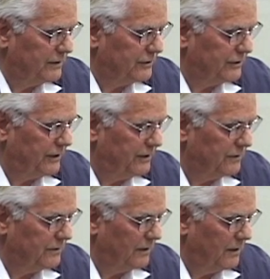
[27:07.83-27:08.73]
his
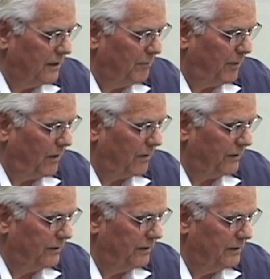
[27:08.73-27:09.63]
shield
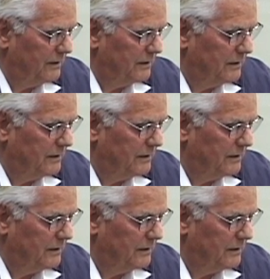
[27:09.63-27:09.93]
parted